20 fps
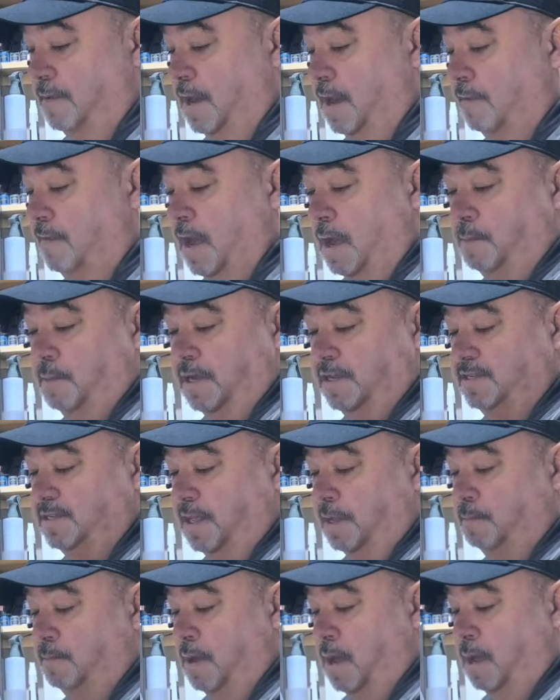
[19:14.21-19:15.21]
And I got my
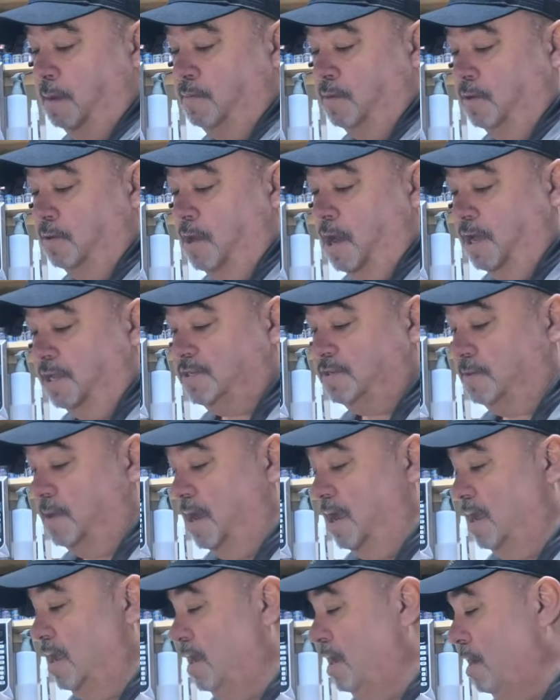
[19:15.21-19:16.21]
slip bobber knots
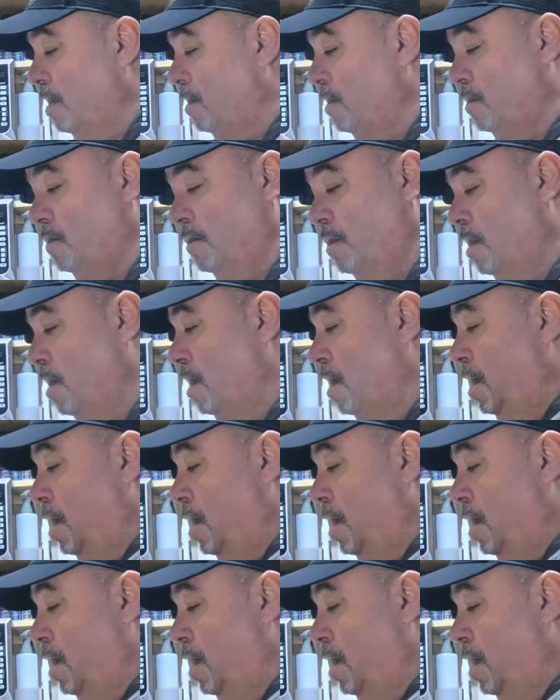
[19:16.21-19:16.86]
right here,